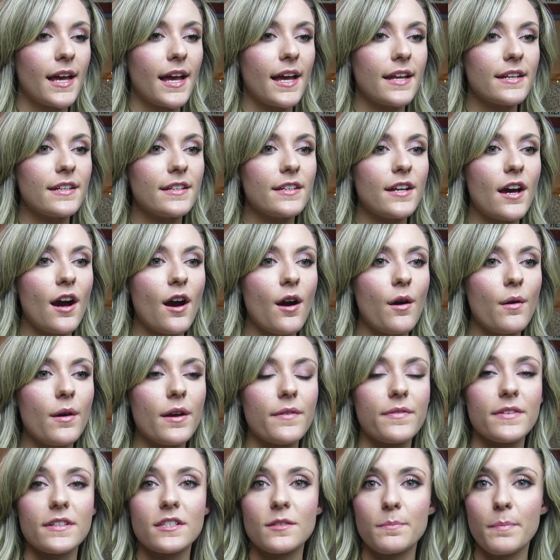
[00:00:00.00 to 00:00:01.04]
And you know,
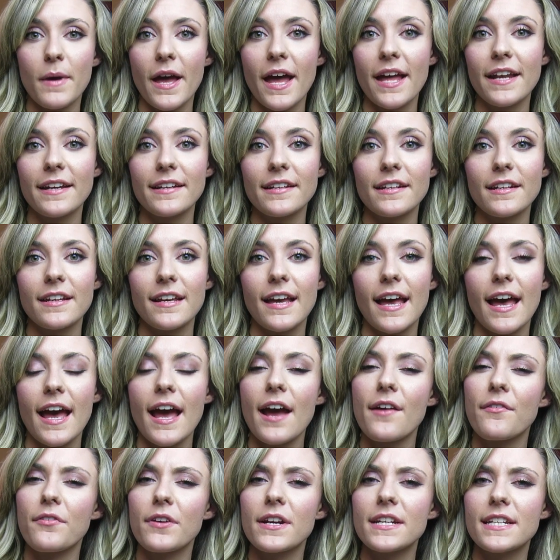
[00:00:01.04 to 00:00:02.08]
if you spend
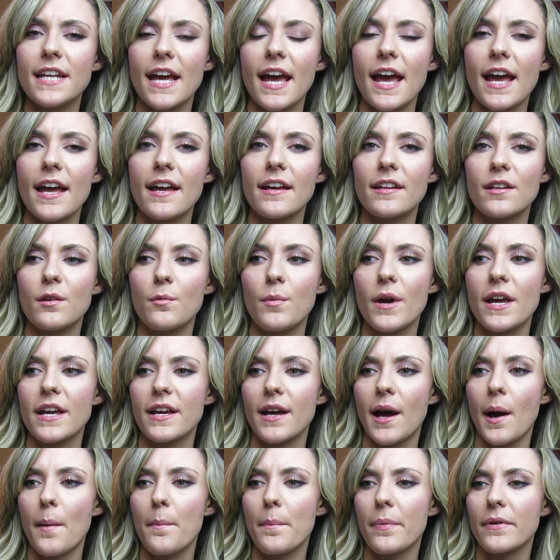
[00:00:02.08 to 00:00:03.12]
every day and you wake
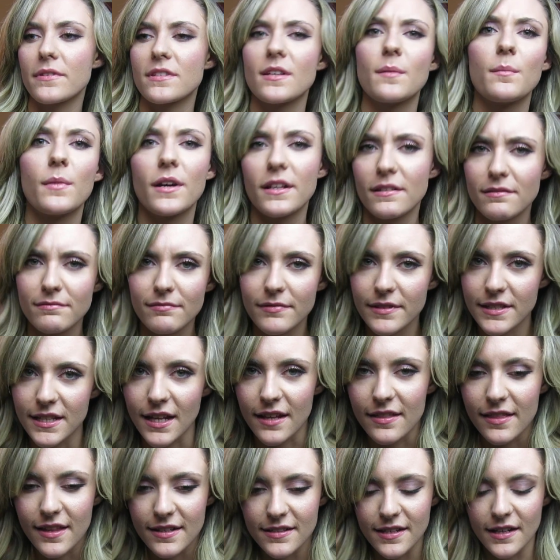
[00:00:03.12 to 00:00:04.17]
up, someone
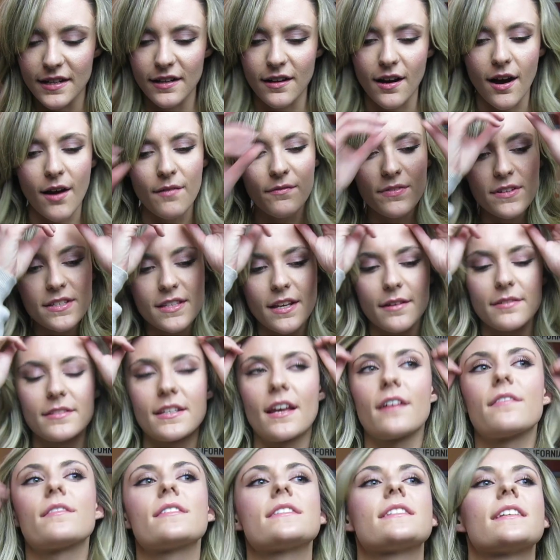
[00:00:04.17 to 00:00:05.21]
said this at a conference I was
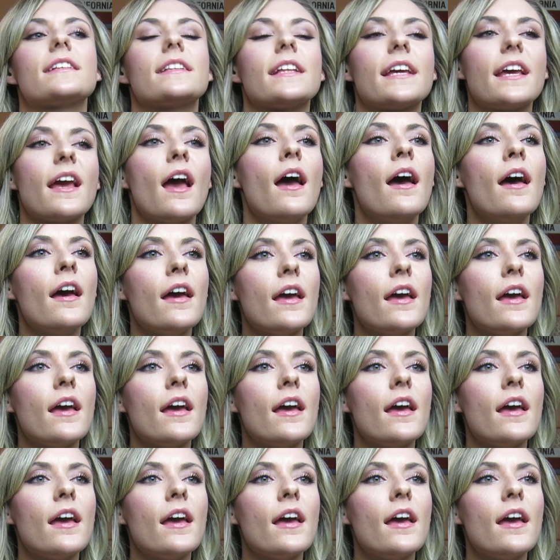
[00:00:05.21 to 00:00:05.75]
at recently,